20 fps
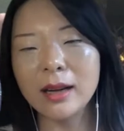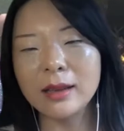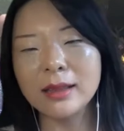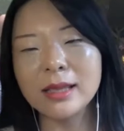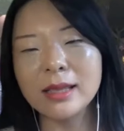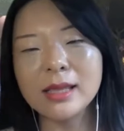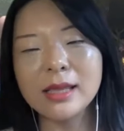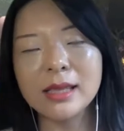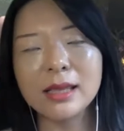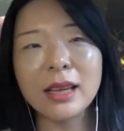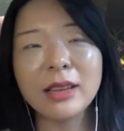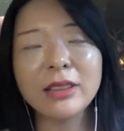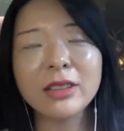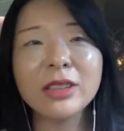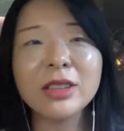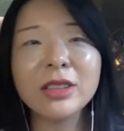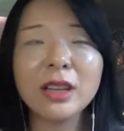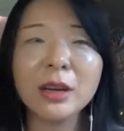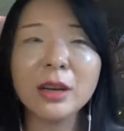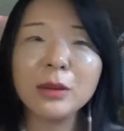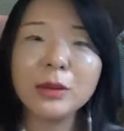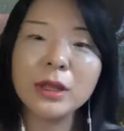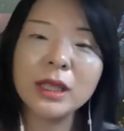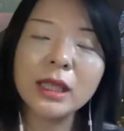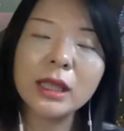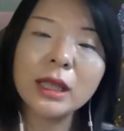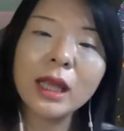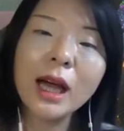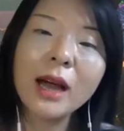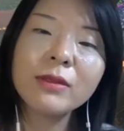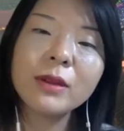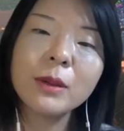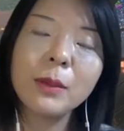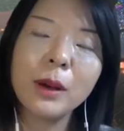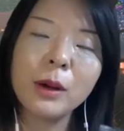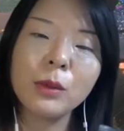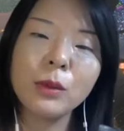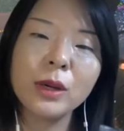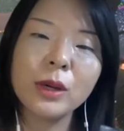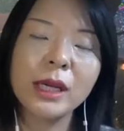That's another thing I really love
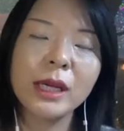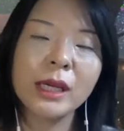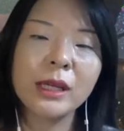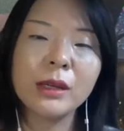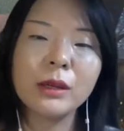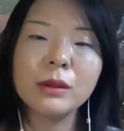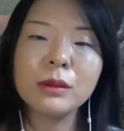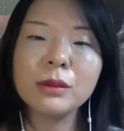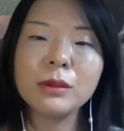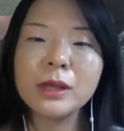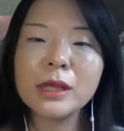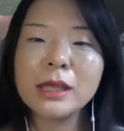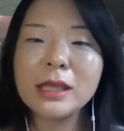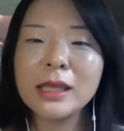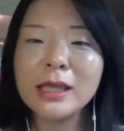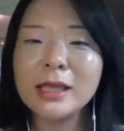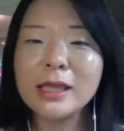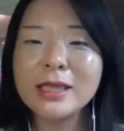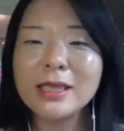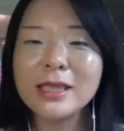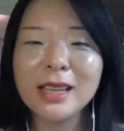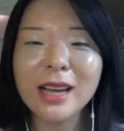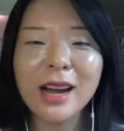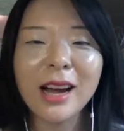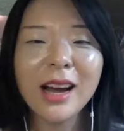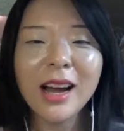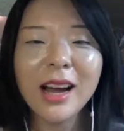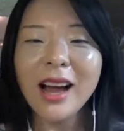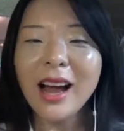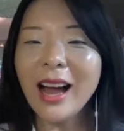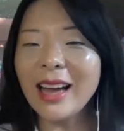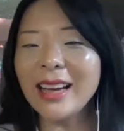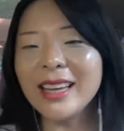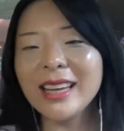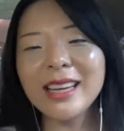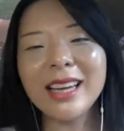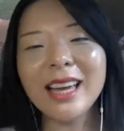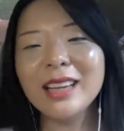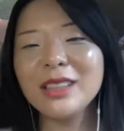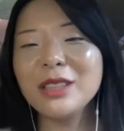about working in 3D is I
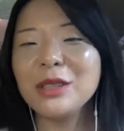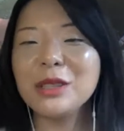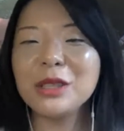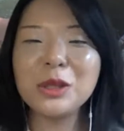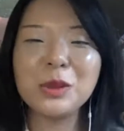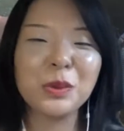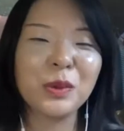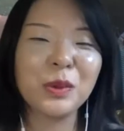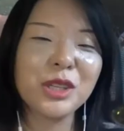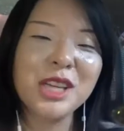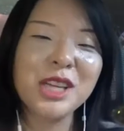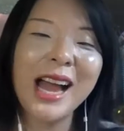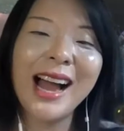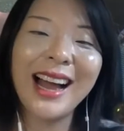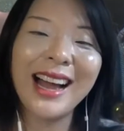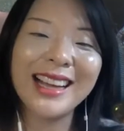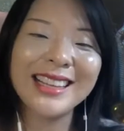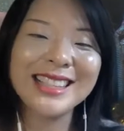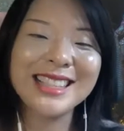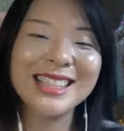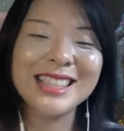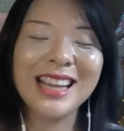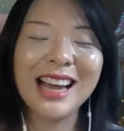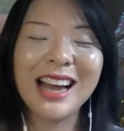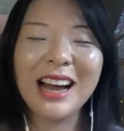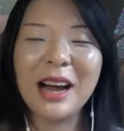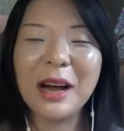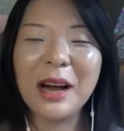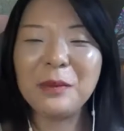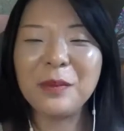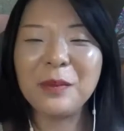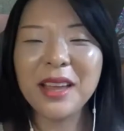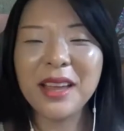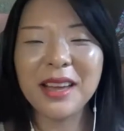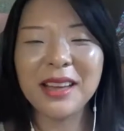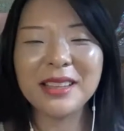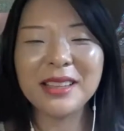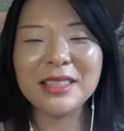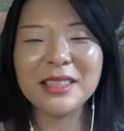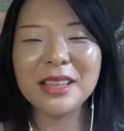can get to switch hats,
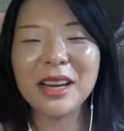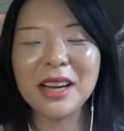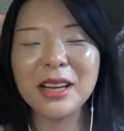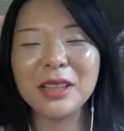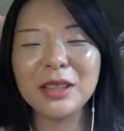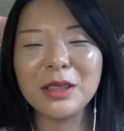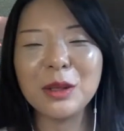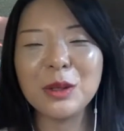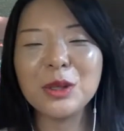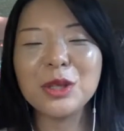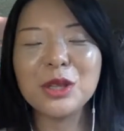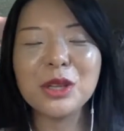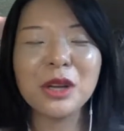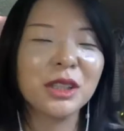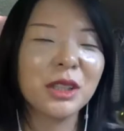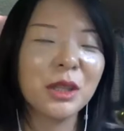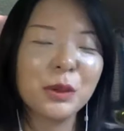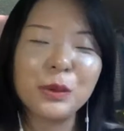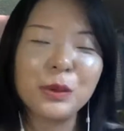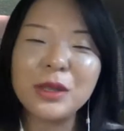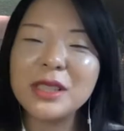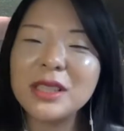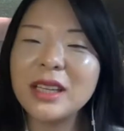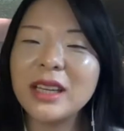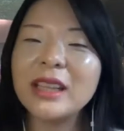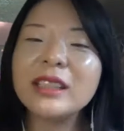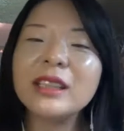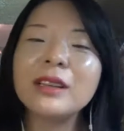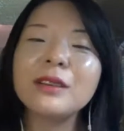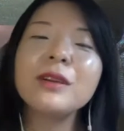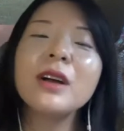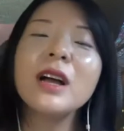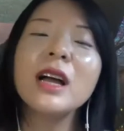and starting with kind of